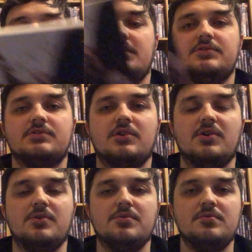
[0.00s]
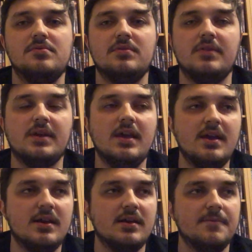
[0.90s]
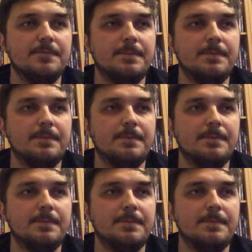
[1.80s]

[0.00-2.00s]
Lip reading: And so the king,